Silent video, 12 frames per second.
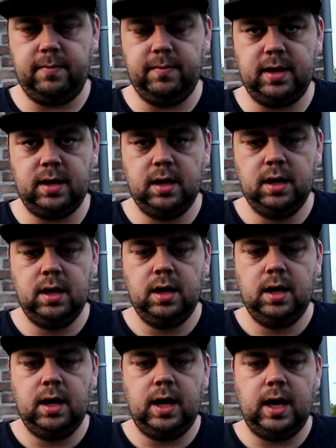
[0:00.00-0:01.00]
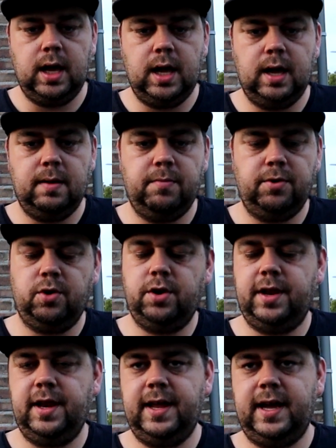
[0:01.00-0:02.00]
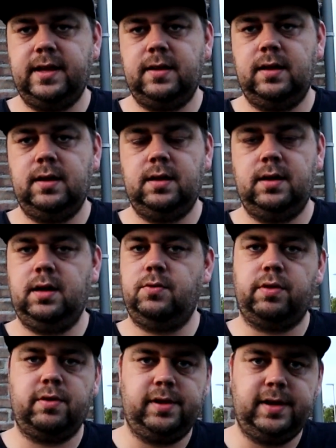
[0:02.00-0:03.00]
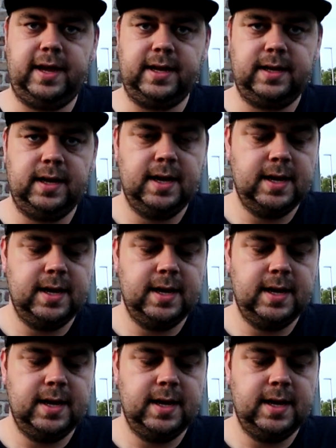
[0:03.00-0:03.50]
I mean, but other than that it was all dead.